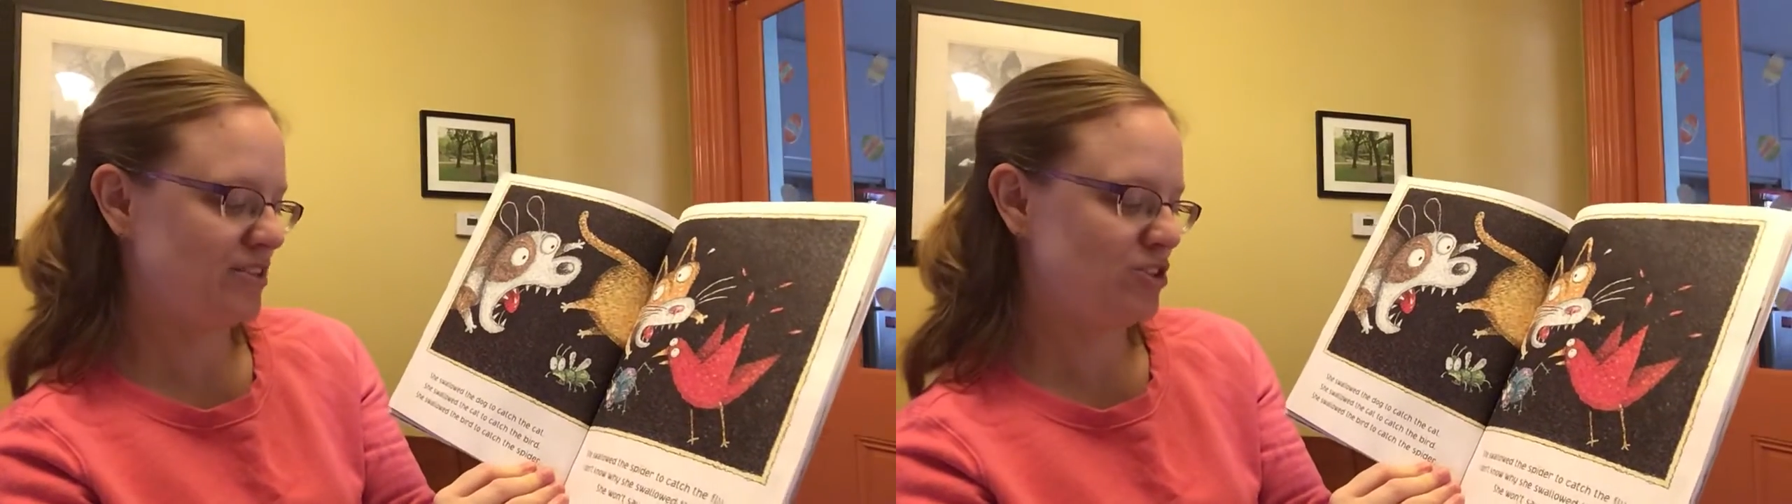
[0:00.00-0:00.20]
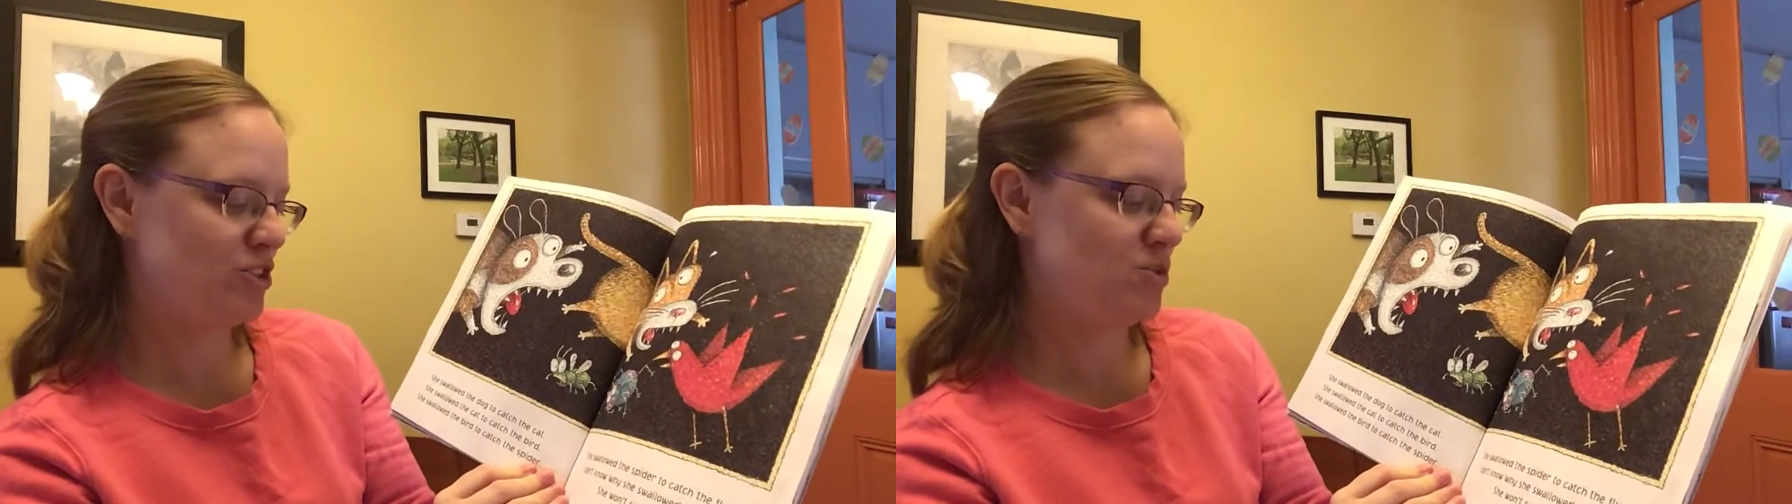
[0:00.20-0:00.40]

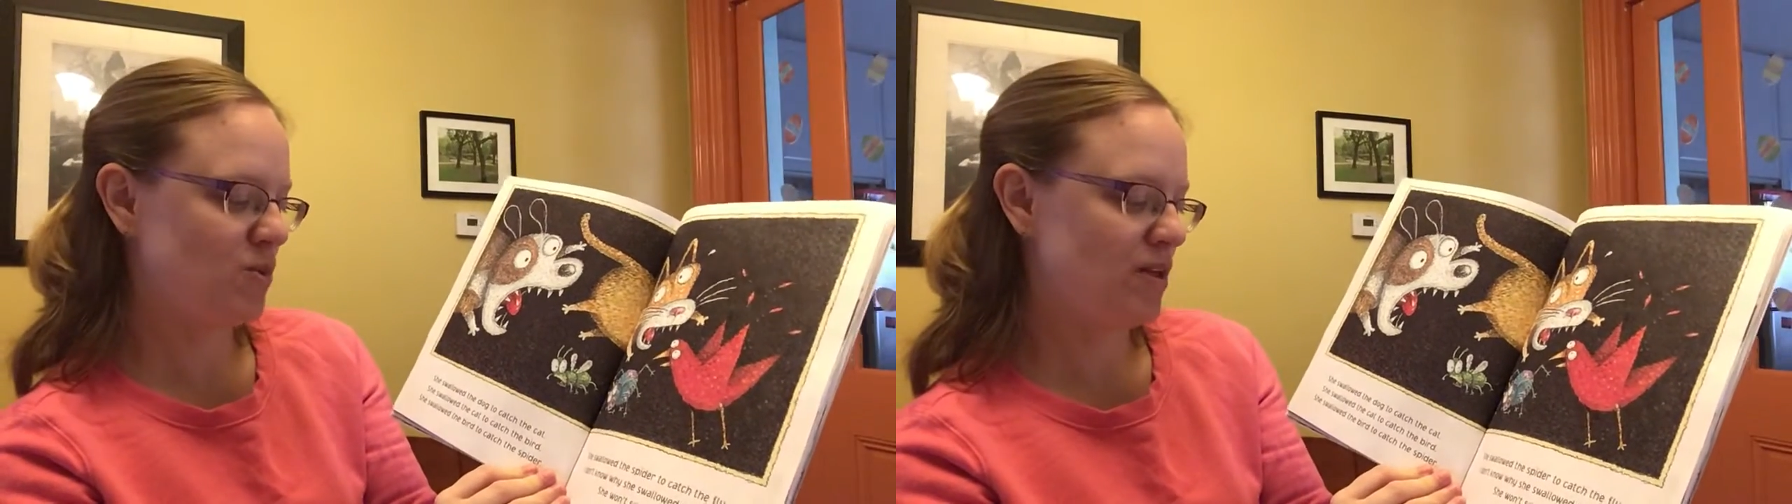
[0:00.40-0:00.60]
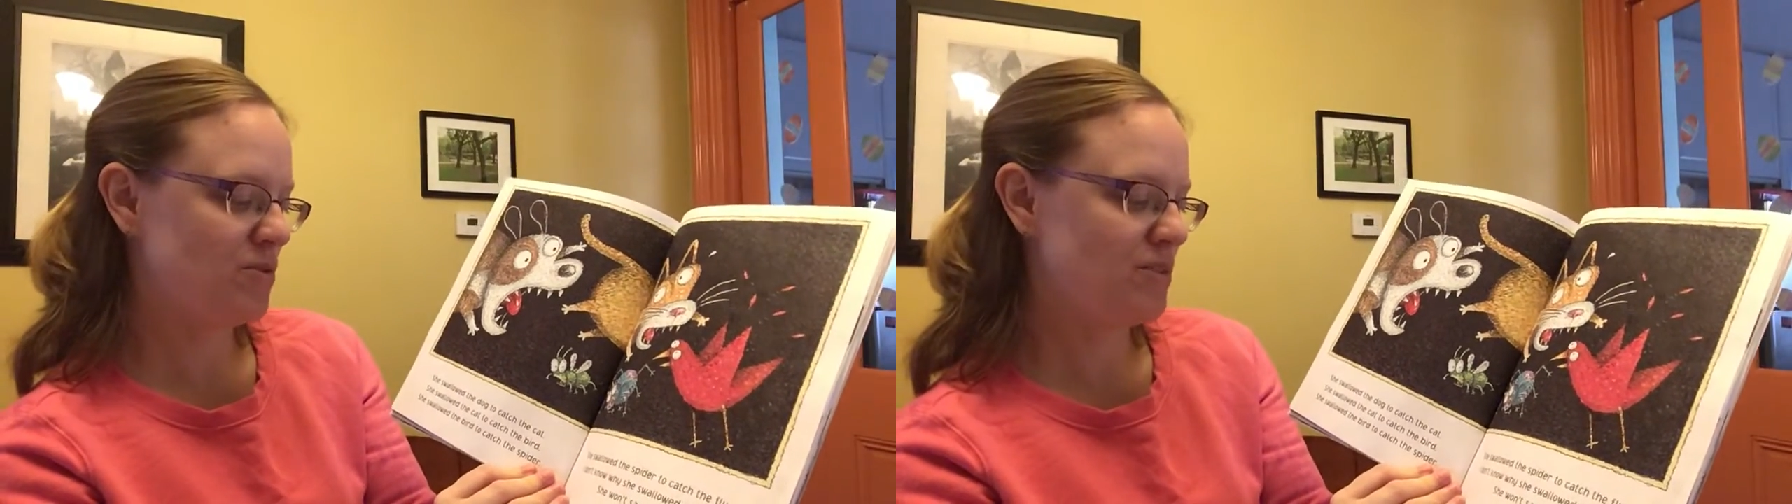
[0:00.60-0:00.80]
She
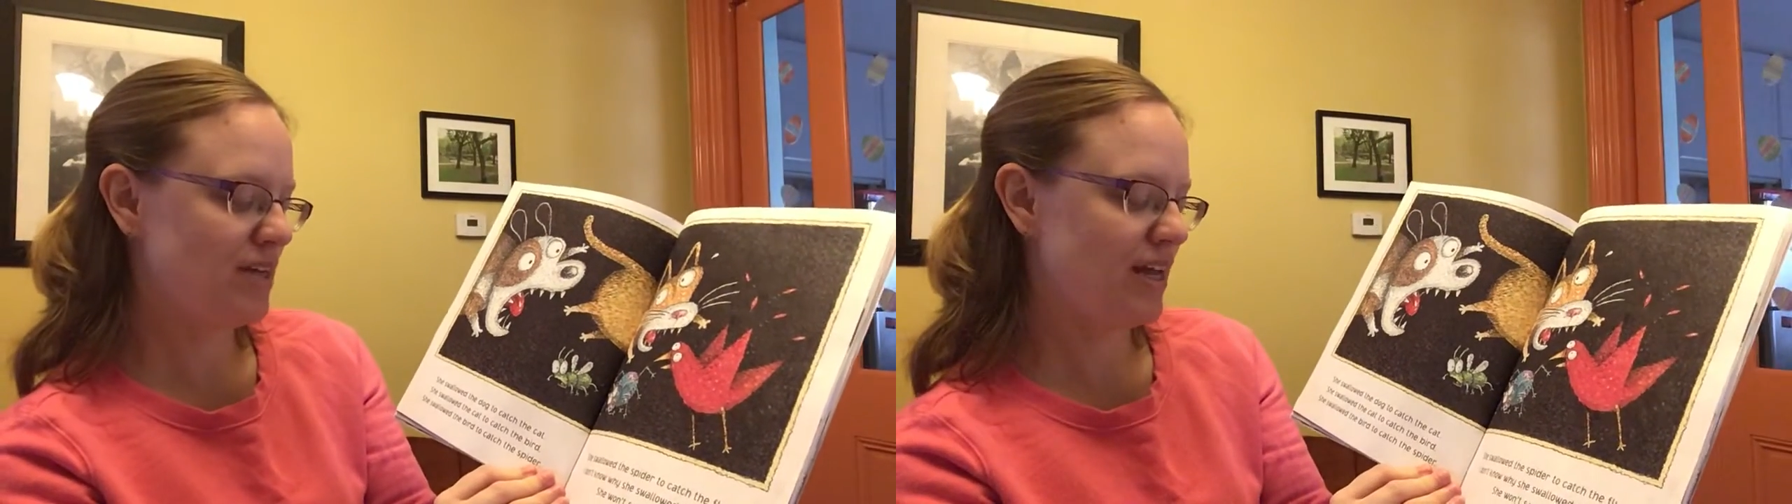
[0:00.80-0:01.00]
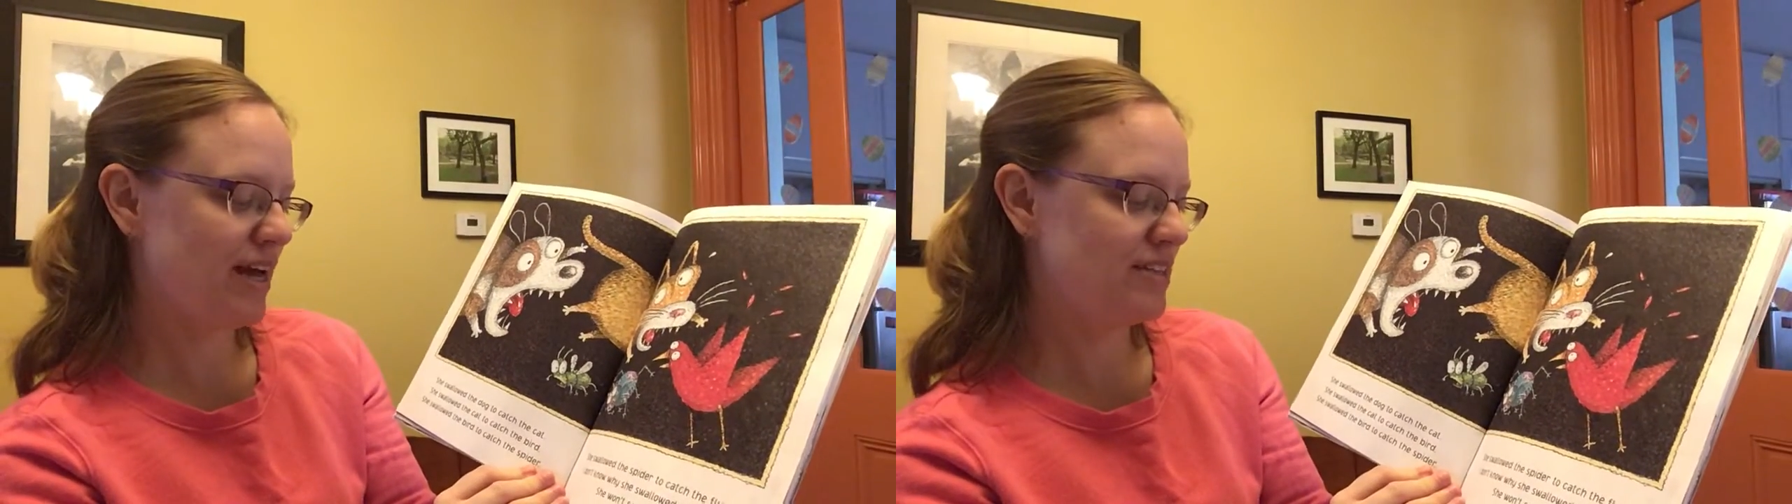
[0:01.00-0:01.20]
swallowed the
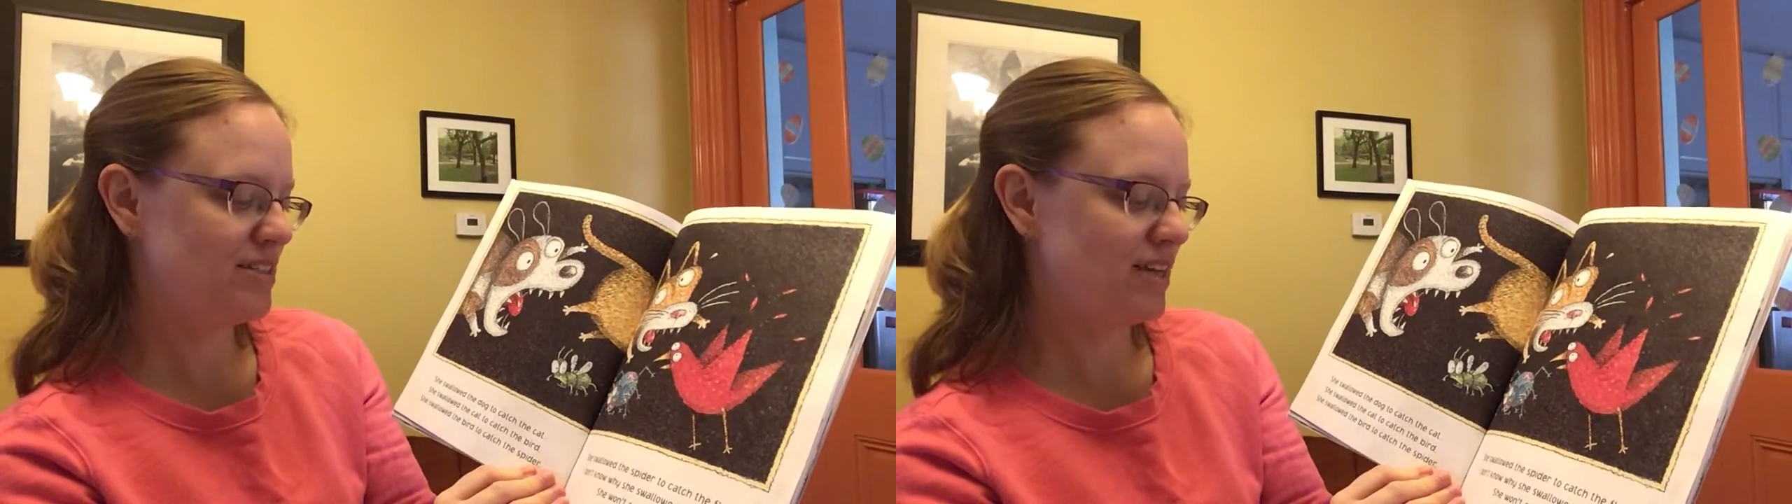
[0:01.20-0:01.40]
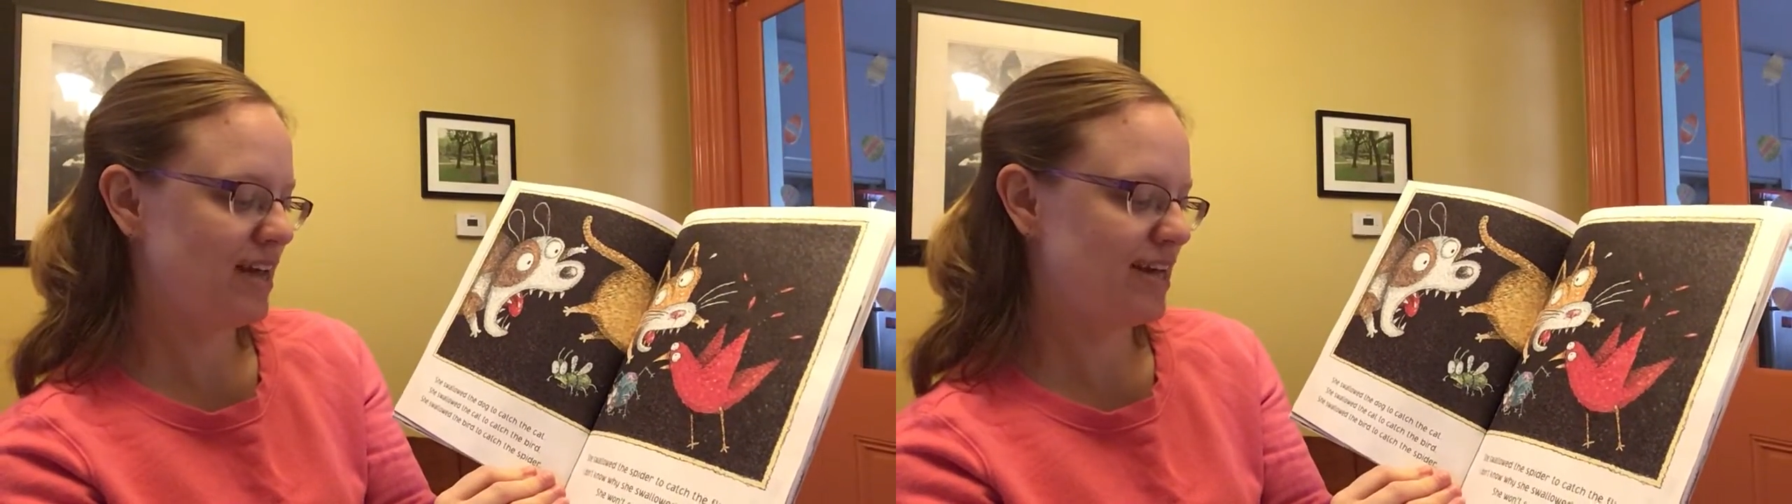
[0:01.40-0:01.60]
cat
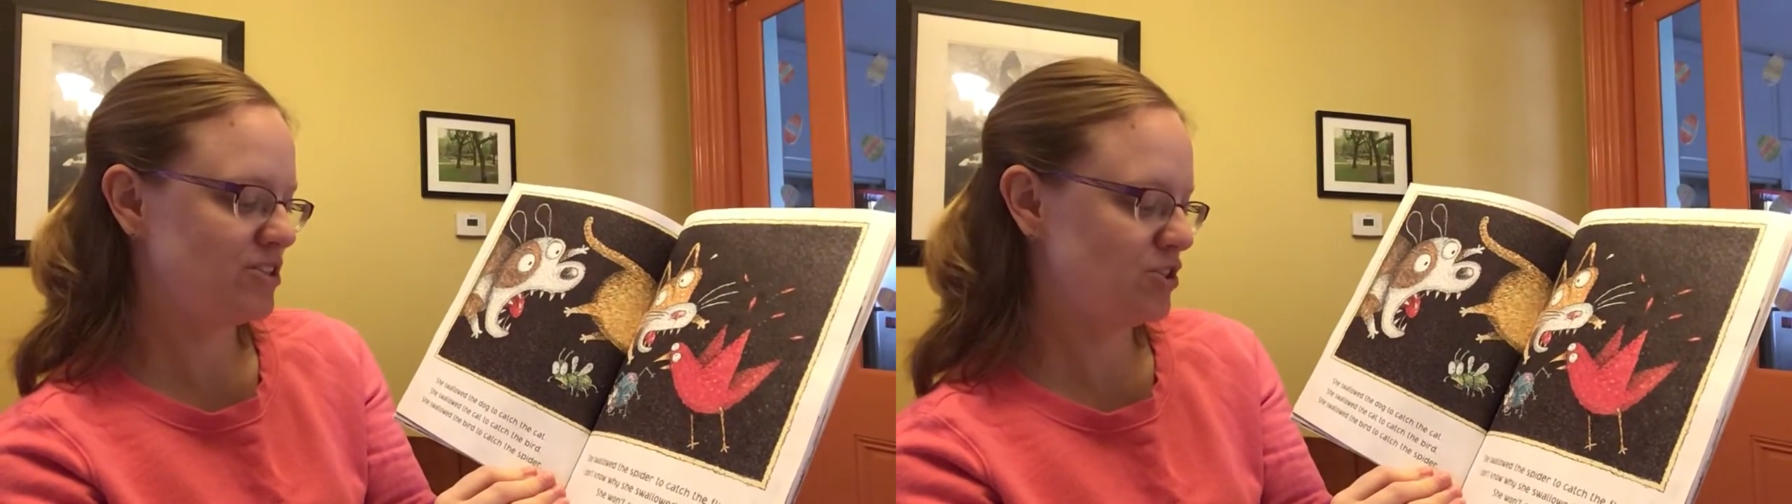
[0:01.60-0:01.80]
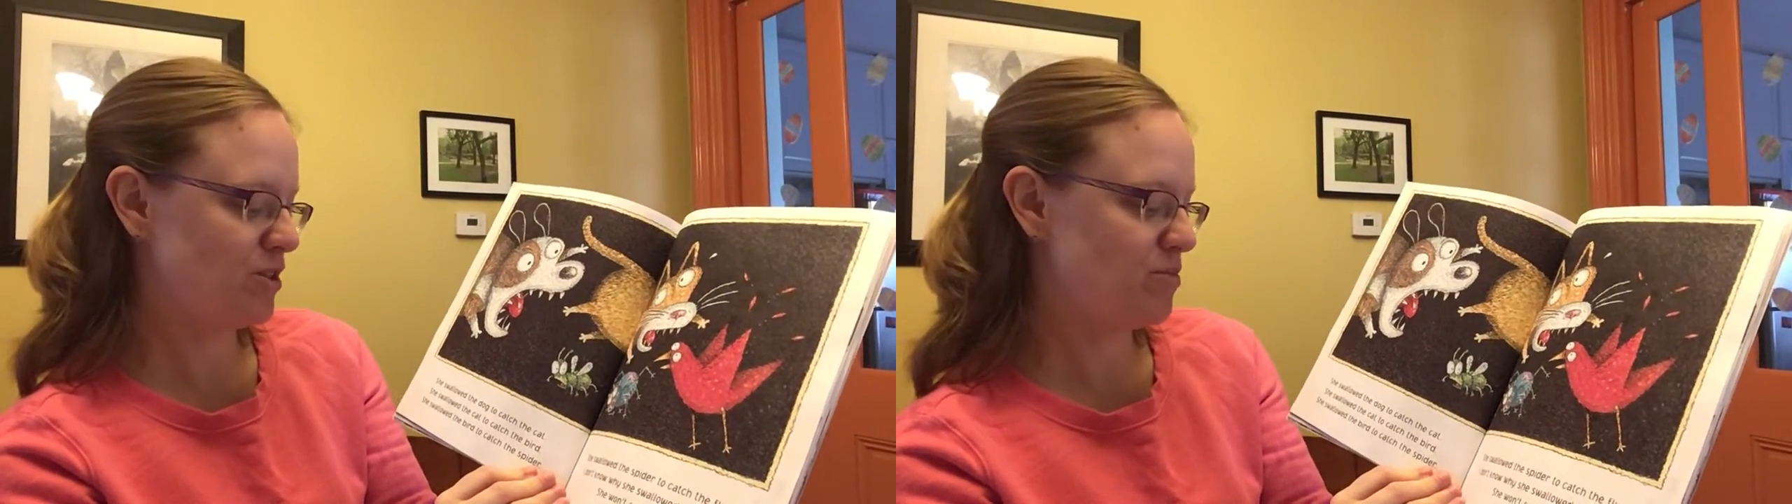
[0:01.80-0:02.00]
to
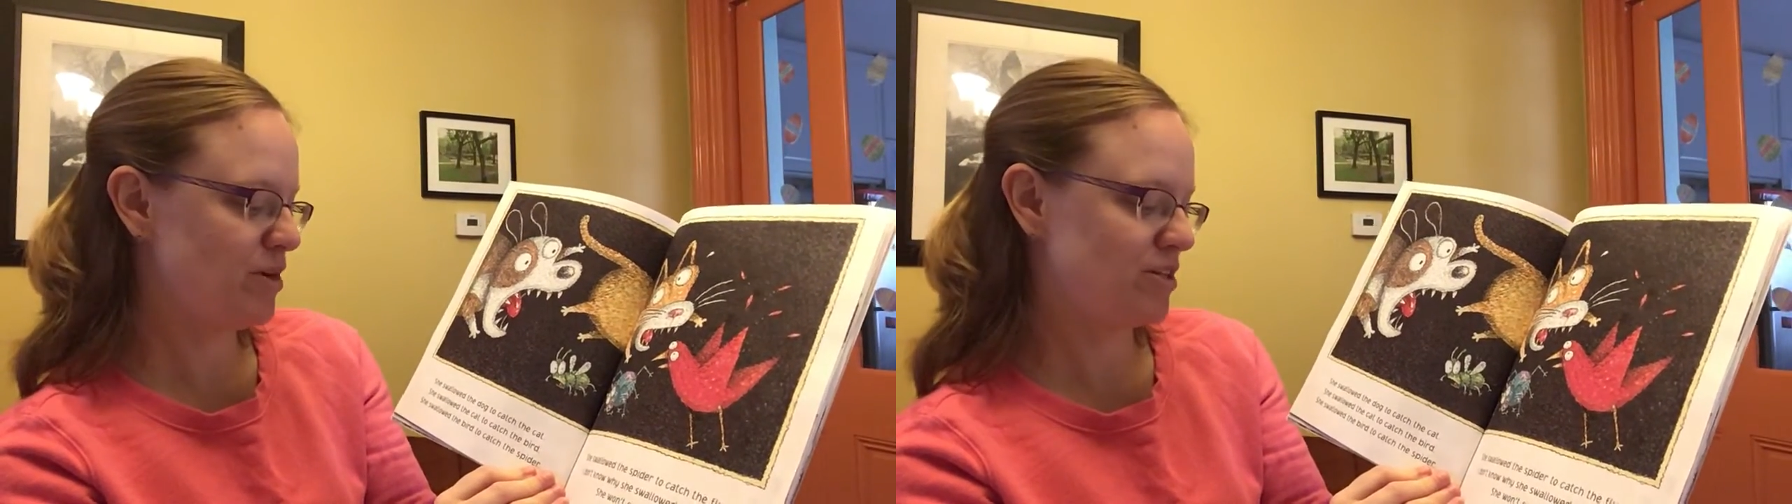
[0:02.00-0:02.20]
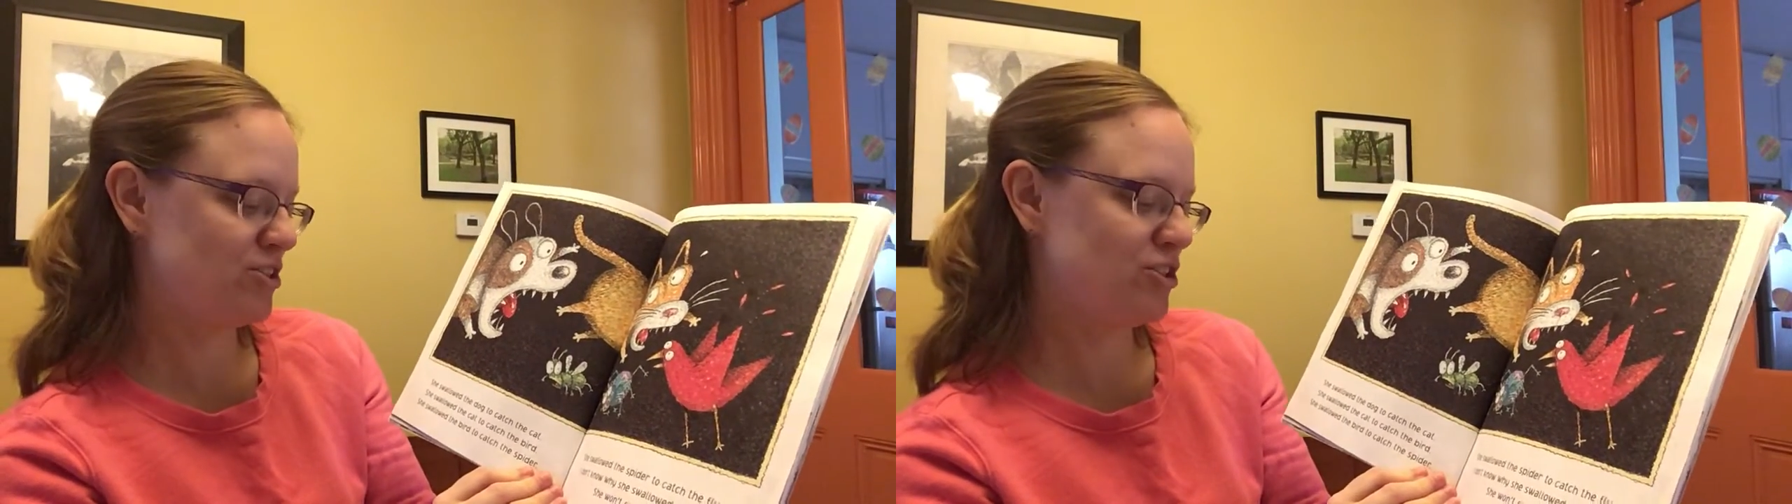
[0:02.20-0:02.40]
catch the bird.